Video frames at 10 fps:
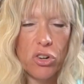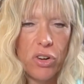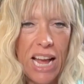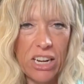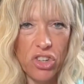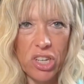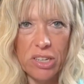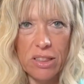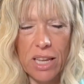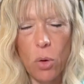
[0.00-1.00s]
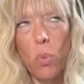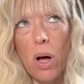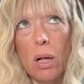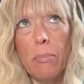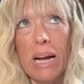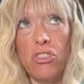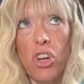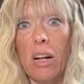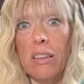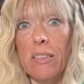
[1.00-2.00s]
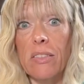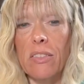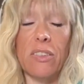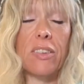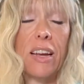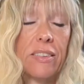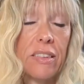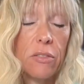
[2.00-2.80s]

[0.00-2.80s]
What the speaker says: reaction to think, well, my child is dyslexic,